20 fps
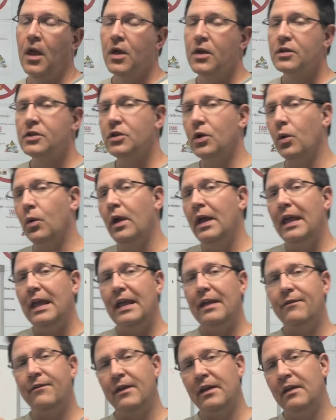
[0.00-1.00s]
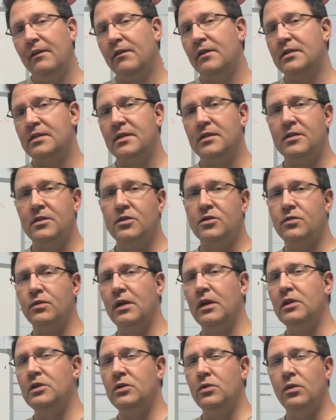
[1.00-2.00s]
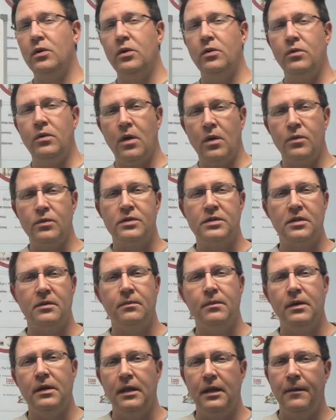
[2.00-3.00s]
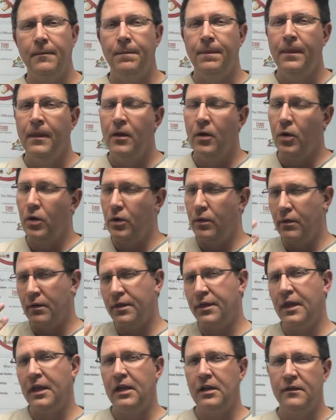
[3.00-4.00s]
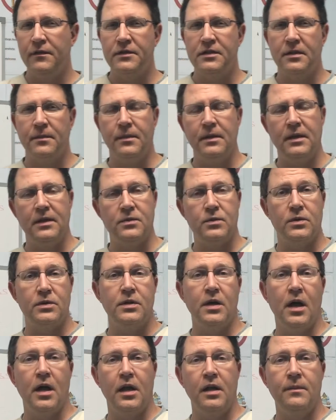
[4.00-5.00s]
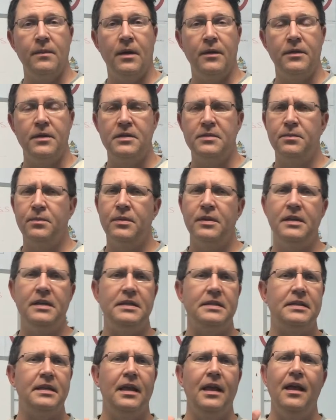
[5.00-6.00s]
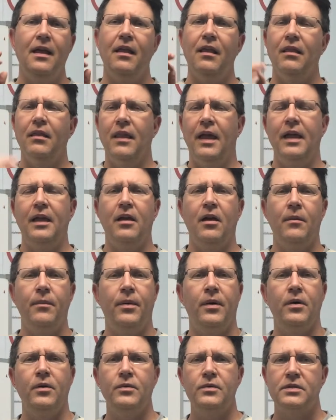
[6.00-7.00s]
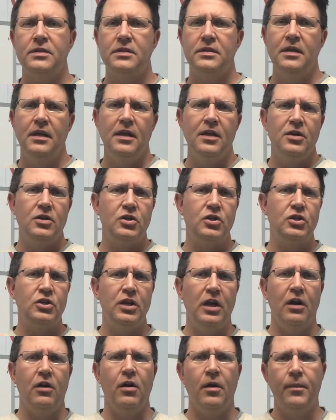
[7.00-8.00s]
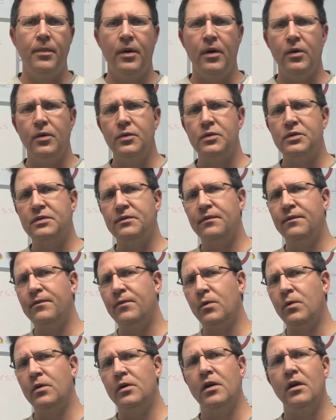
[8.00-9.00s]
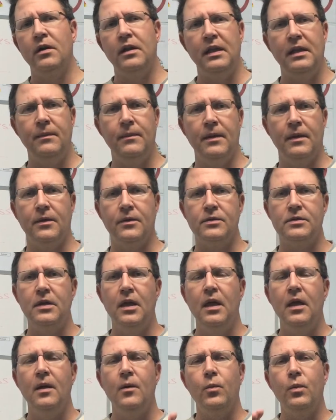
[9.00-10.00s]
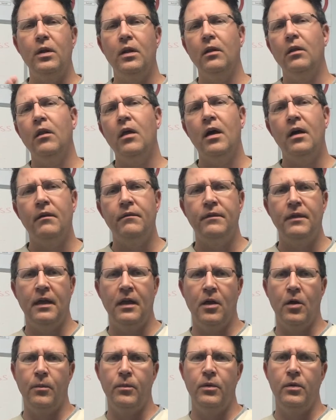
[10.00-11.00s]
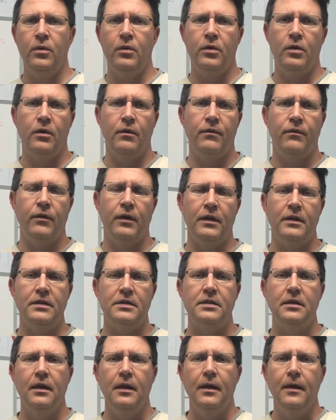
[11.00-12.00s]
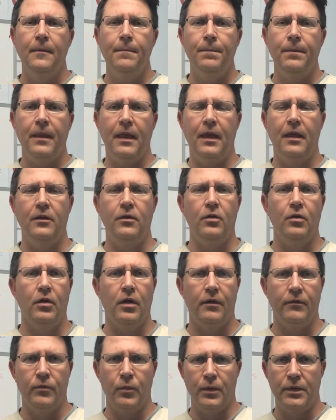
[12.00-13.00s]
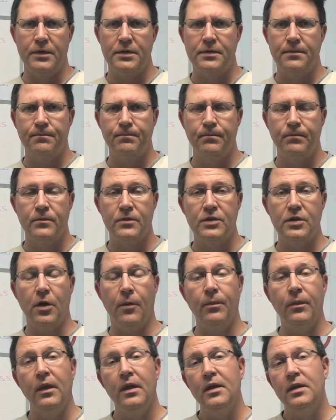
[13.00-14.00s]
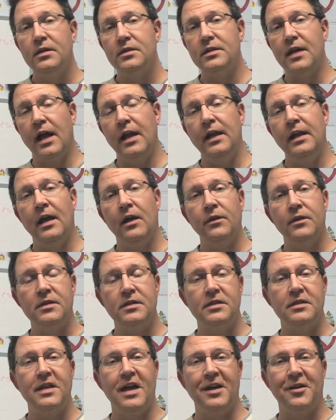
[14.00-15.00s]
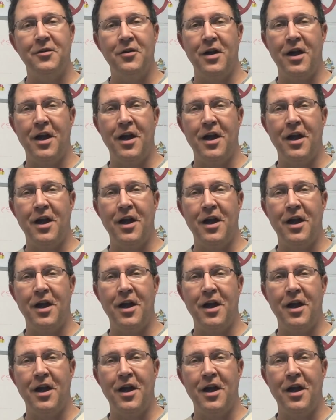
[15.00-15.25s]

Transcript: So if any of this has intrigued you, or you know somebody, or you're thinking of somebody as we're talking about this, please like our posts, share our posts, forward our emails. We'd love to help you or your friends and your loved ones. So signing out, this is Dr.